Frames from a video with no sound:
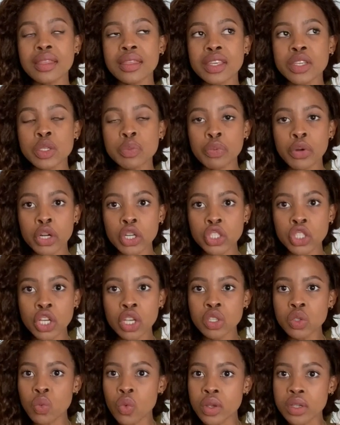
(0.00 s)
this
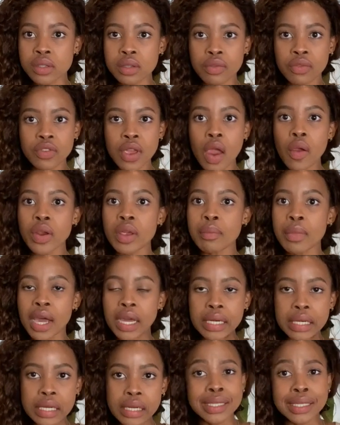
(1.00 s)
project was very
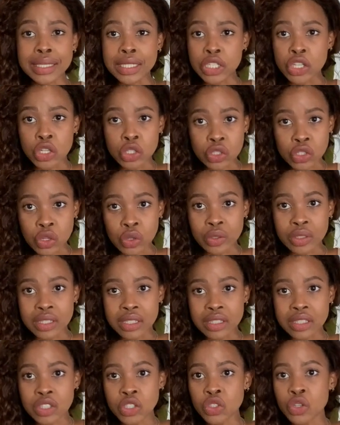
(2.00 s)
minor, I didn't need
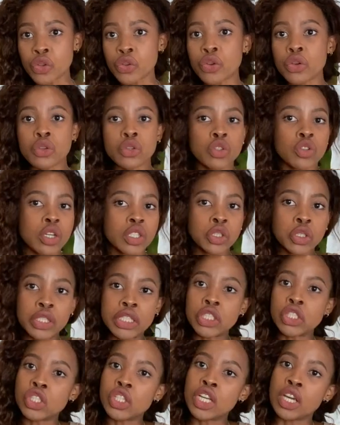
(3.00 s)
consultants, so no
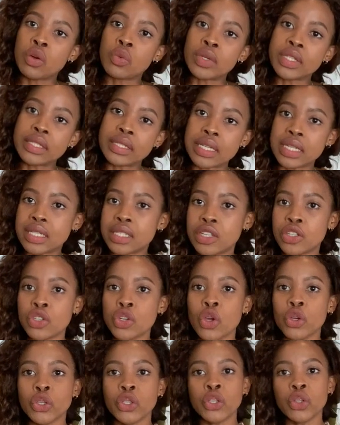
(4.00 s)
structural engineer was needed,
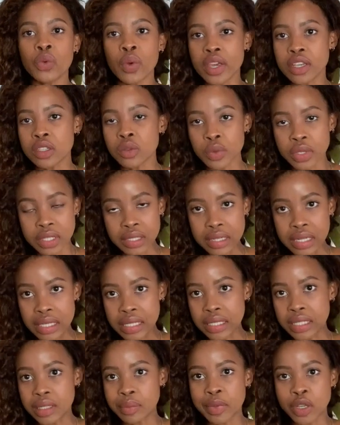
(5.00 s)
no QS was
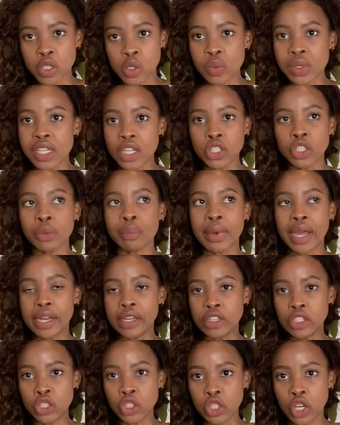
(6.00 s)
needed because it was such a
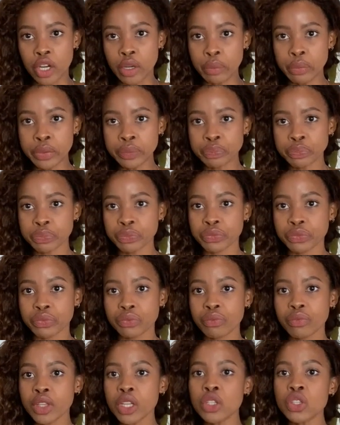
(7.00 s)
minor job.
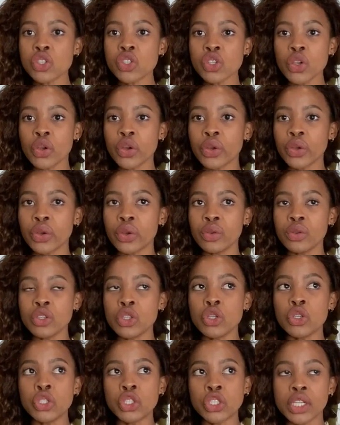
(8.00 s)
So
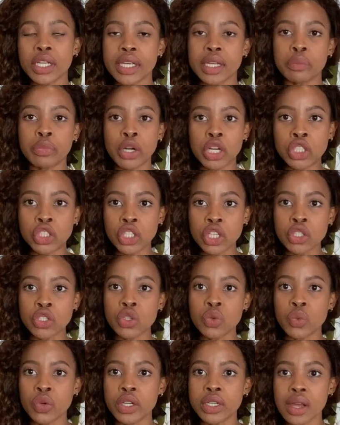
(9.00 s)
usually in
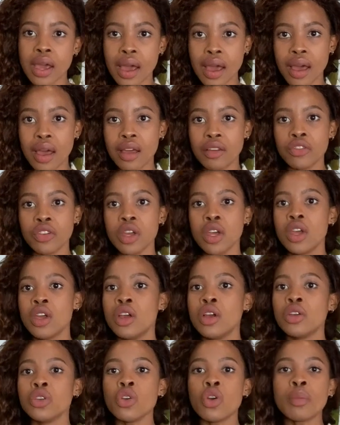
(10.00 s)
projects you would have
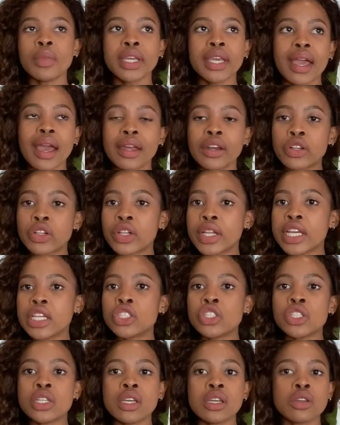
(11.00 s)
your mechanical
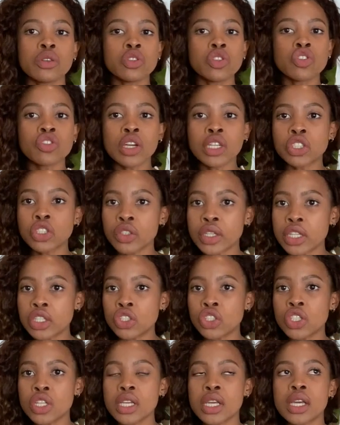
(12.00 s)
engineer, your structural
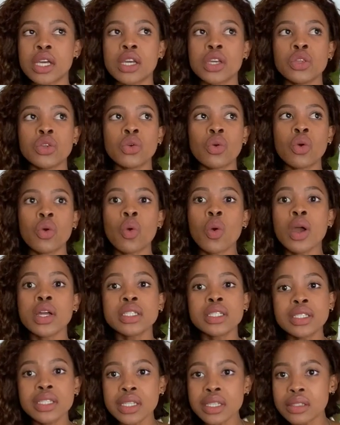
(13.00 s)
engineer, your
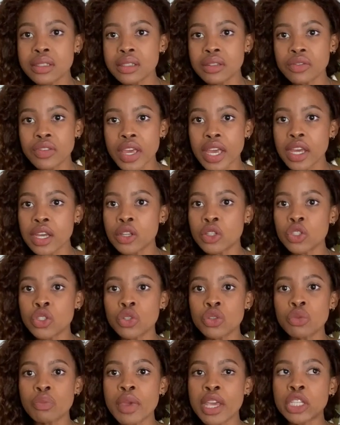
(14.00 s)
quantity surveyor
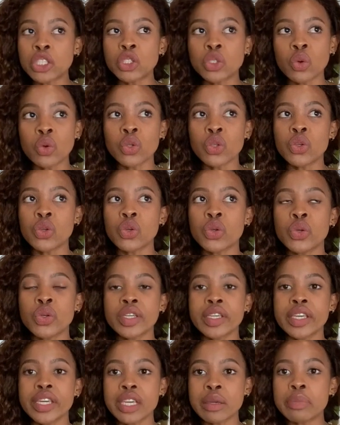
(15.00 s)
to make sure
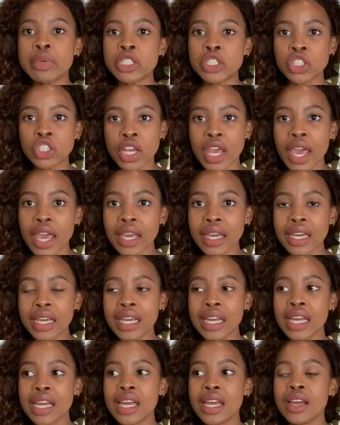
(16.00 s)
you keep in check
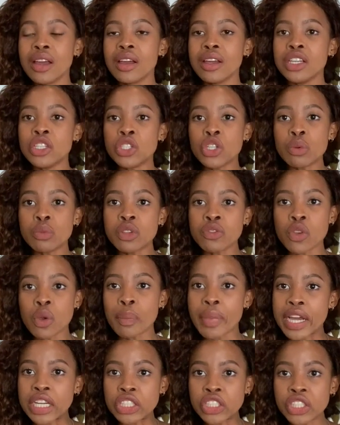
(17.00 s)
in terms of your
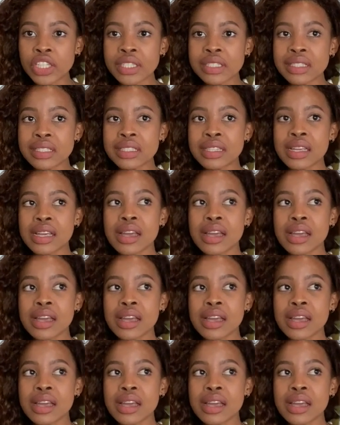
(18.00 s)
budget.